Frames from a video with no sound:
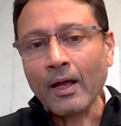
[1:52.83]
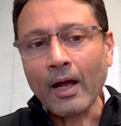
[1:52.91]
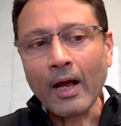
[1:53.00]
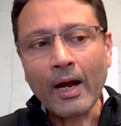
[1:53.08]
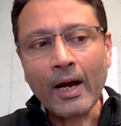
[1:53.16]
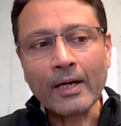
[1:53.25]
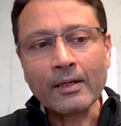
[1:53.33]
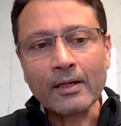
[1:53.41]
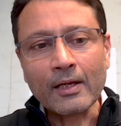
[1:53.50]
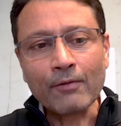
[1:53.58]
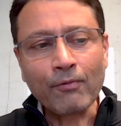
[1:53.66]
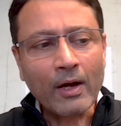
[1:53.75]
And
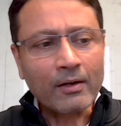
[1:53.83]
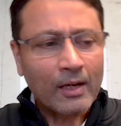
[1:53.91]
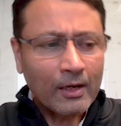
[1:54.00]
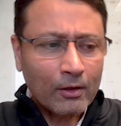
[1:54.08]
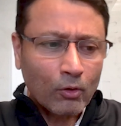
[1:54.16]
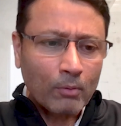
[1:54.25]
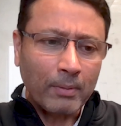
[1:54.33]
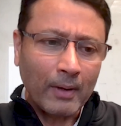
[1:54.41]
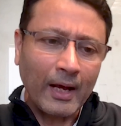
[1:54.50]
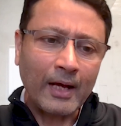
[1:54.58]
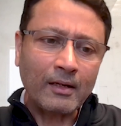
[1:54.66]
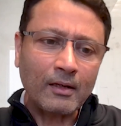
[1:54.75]
if I really look
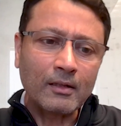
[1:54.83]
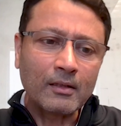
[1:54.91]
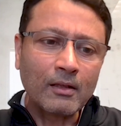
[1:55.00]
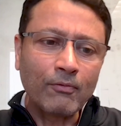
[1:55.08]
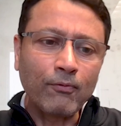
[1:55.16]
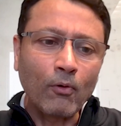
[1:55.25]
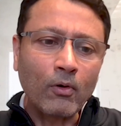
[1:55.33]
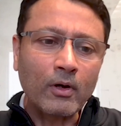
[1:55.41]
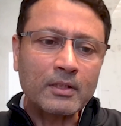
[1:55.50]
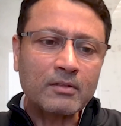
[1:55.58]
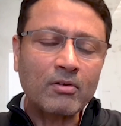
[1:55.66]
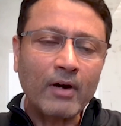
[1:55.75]
back, the
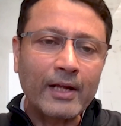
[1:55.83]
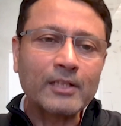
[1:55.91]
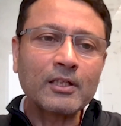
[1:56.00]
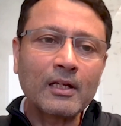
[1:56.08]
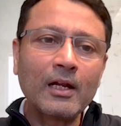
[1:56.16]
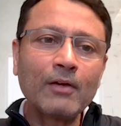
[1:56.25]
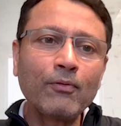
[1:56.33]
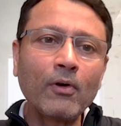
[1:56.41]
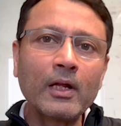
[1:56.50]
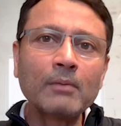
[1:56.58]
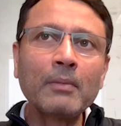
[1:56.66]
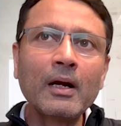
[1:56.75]
focus traditionally
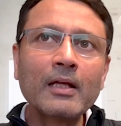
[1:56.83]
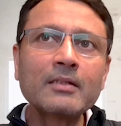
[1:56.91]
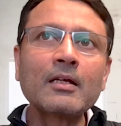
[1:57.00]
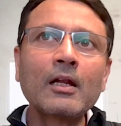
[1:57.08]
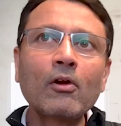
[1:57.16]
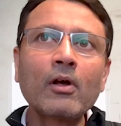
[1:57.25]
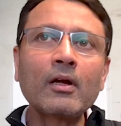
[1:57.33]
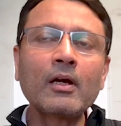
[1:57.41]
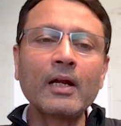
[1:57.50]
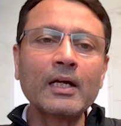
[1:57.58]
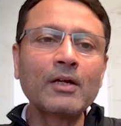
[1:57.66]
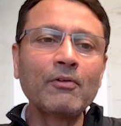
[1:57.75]
for in-building cellular
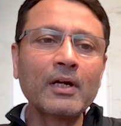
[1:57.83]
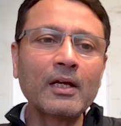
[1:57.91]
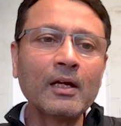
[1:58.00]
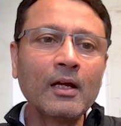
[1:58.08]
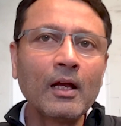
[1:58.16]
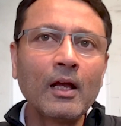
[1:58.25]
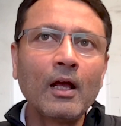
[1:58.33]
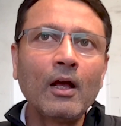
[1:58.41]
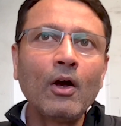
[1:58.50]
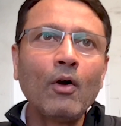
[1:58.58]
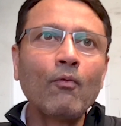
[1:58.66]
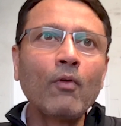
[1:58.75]
connectivity
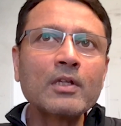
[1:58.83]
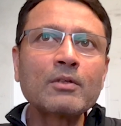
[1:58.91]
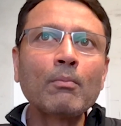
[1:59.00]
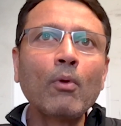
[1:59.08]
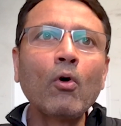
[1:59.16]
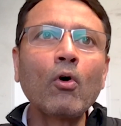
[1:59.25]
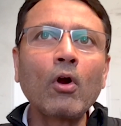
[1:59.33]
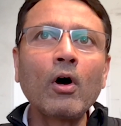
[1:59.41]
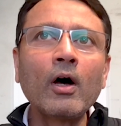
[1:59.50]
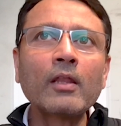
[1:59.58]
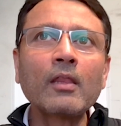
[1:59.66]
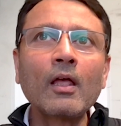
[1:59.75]
was more
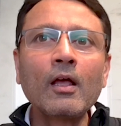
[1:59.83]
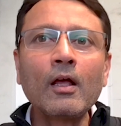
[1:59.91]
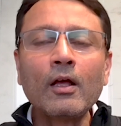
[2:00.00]
on